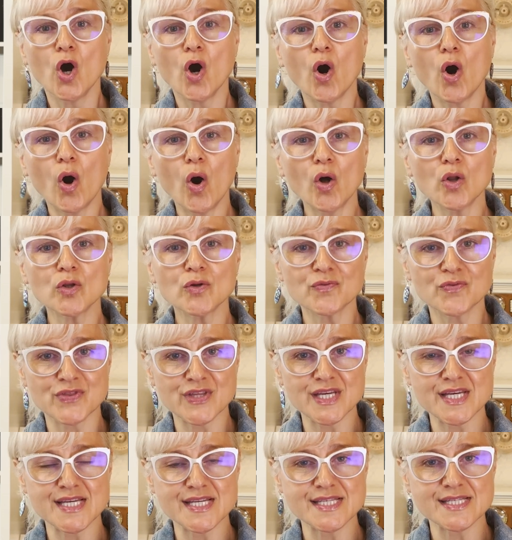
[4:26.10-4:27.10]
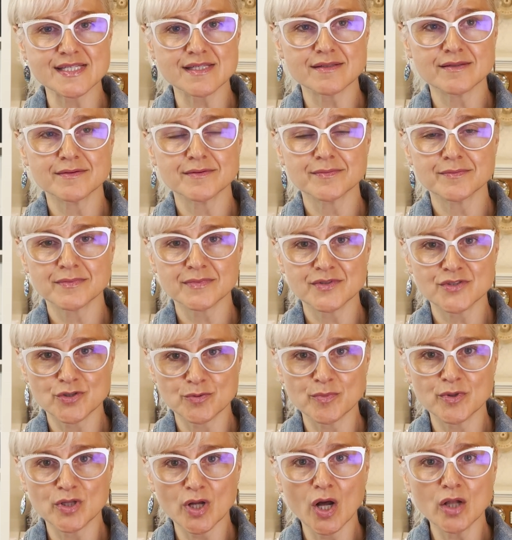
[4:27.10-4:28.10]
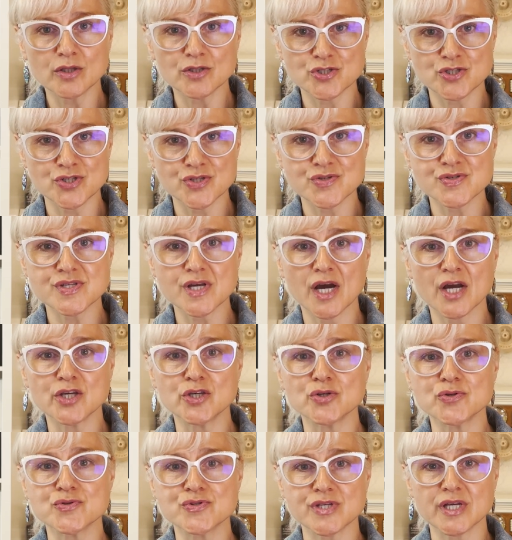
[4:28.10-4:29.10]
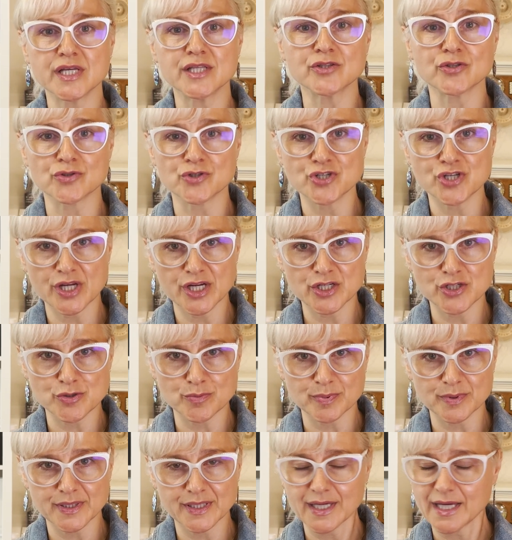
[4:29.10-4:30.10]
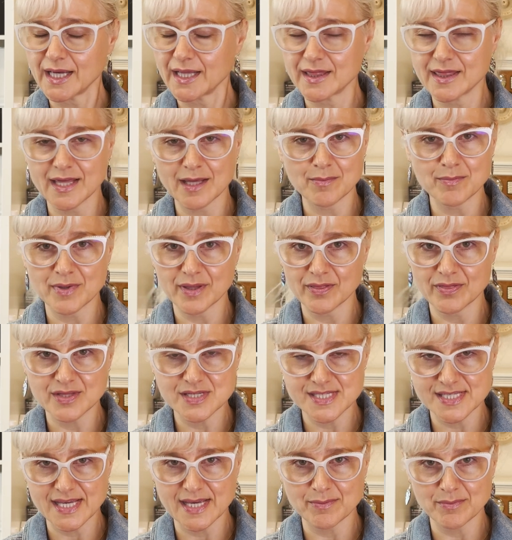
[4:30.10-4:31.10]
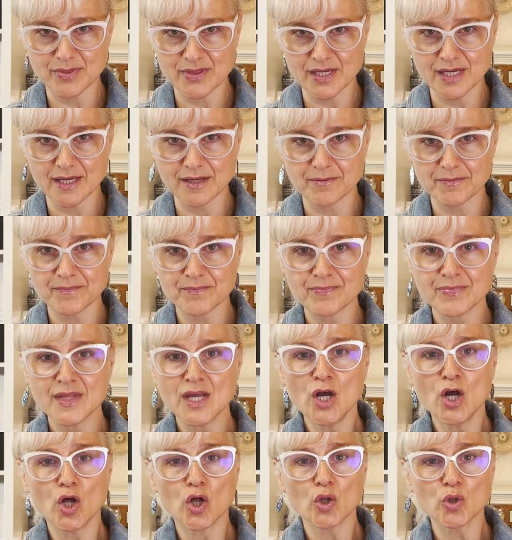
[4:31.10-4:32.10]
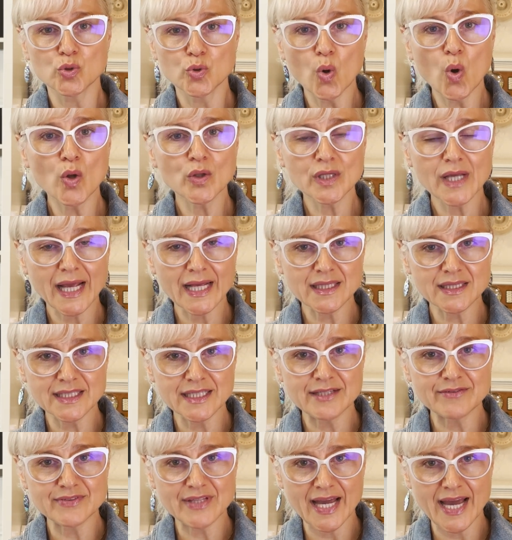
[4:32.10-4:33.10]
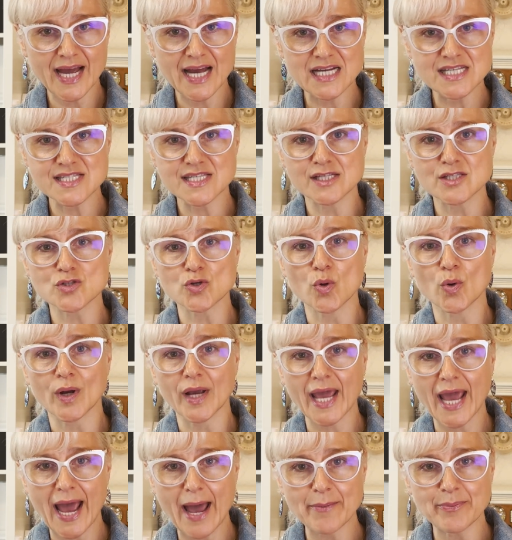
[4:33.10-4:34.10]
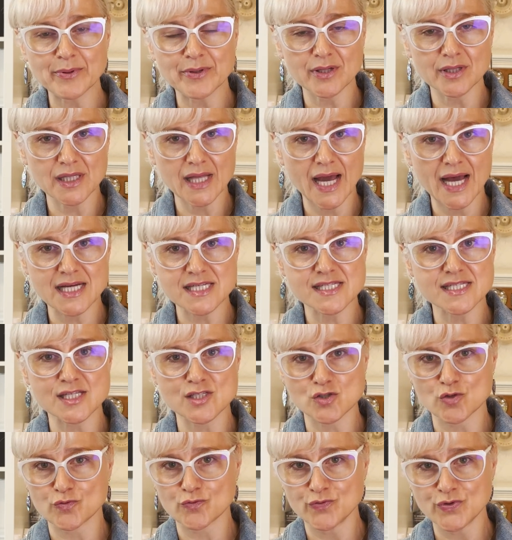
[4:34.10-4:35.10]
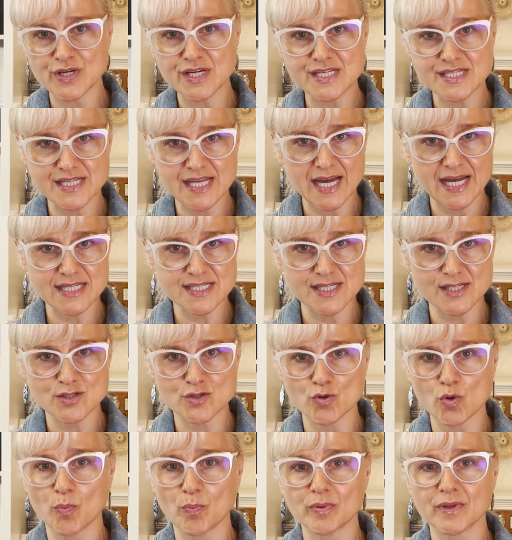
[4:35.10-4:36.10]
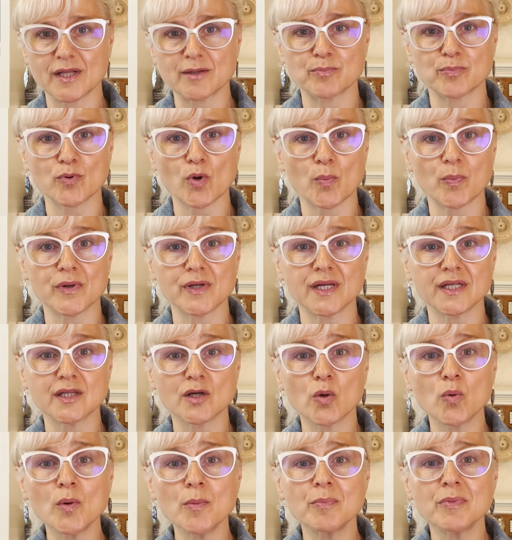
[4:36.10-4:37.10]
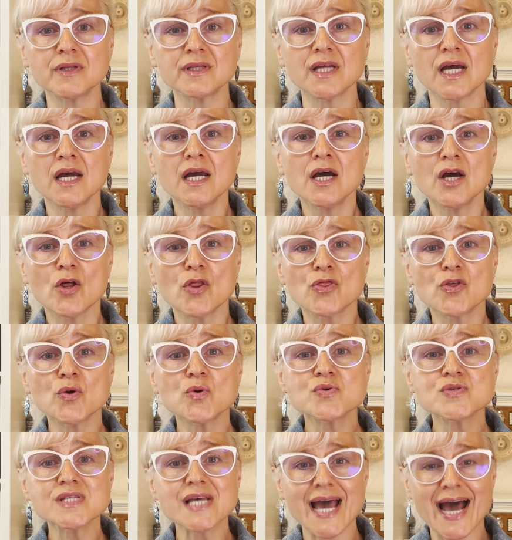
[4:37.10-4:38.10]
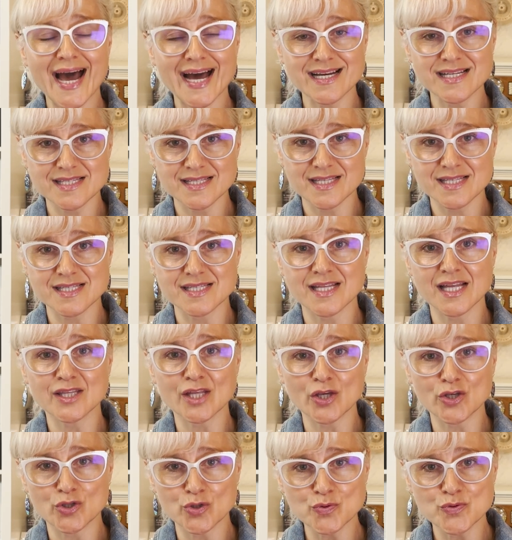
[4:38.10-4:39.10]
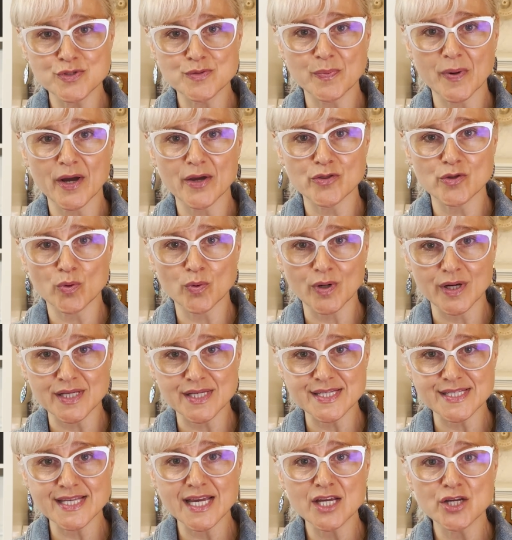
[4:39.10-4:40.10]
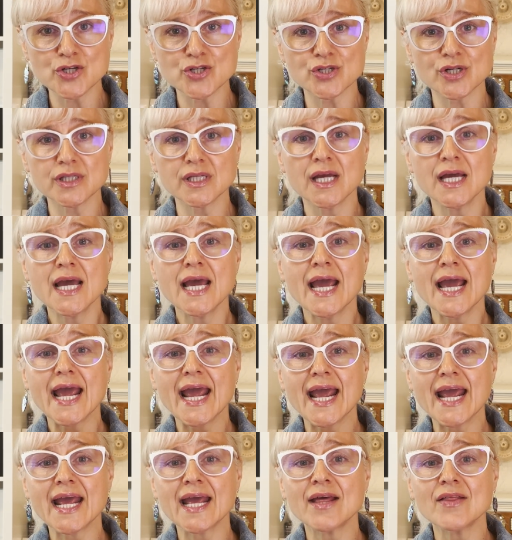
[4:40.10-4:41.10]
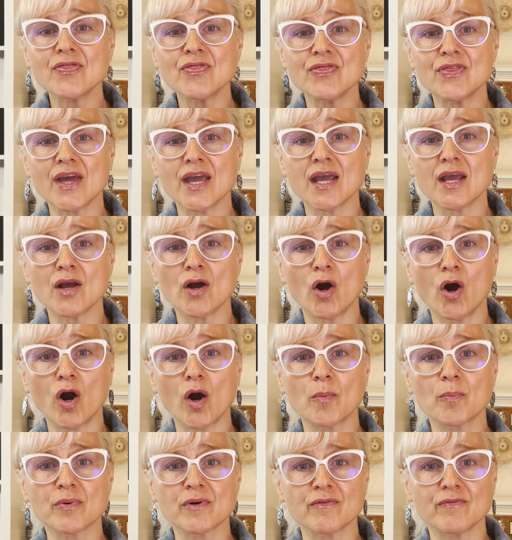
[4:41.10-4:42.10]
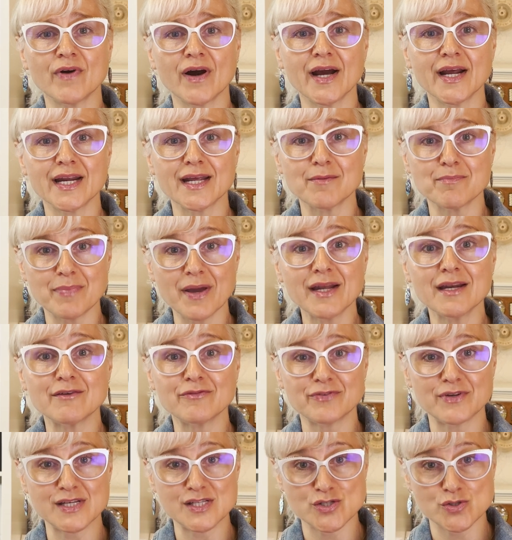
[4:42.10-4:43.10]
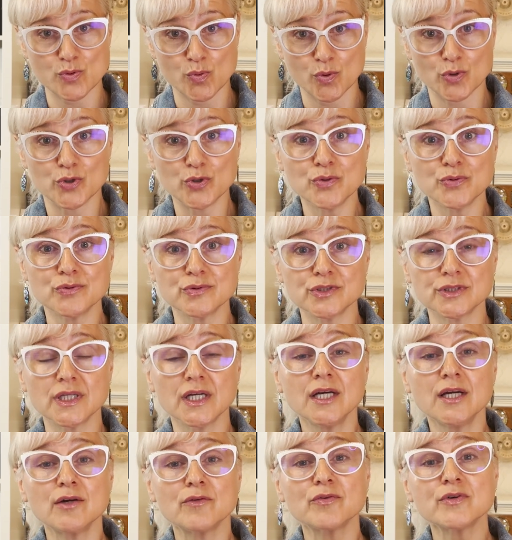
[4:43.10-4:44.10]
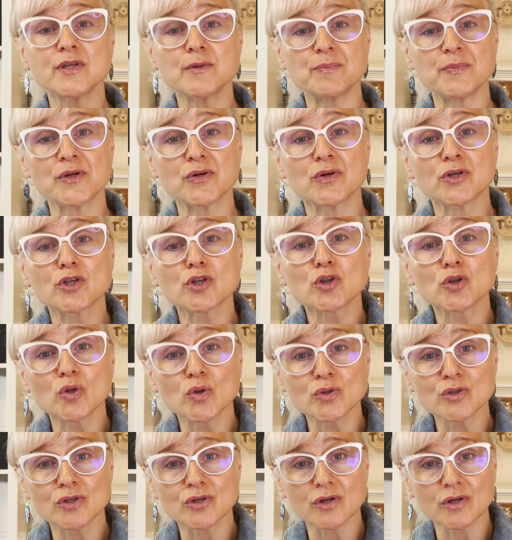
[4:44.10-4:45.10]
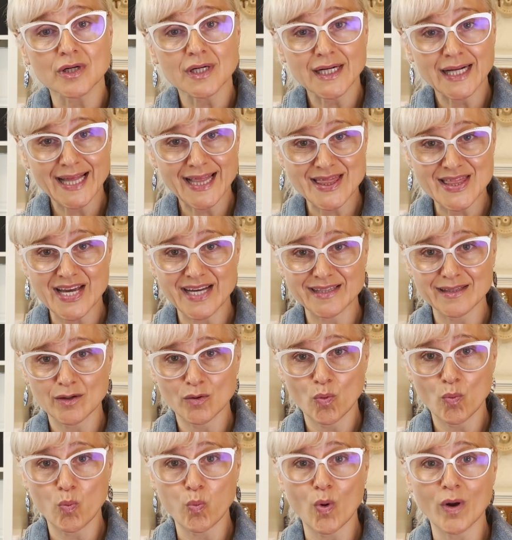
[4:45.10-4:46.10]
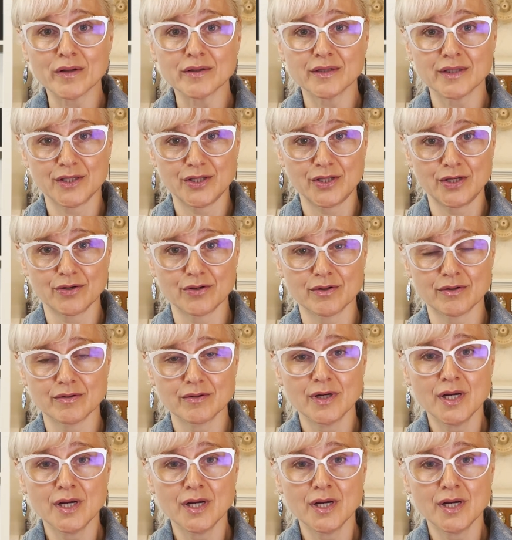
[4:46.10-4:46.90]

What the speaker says: All of these terminologies are used interchangeably and they mean the same thing. Long-lived assets or capital assets or fixed assets or plant property and equipment, those assets that are used by the organization and they are providing benefits or used for the period longer than 1 year.